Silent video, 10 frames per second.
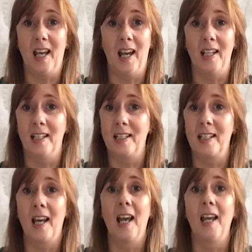and it's
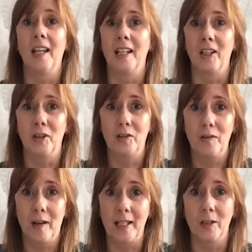an
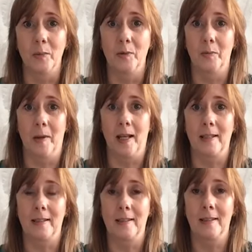incredible
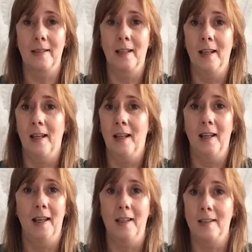place.
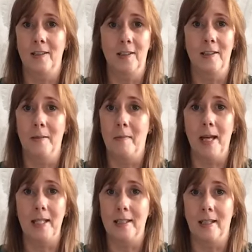It's just
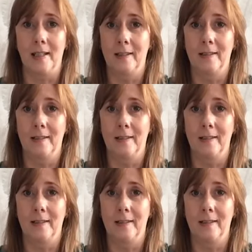amazing.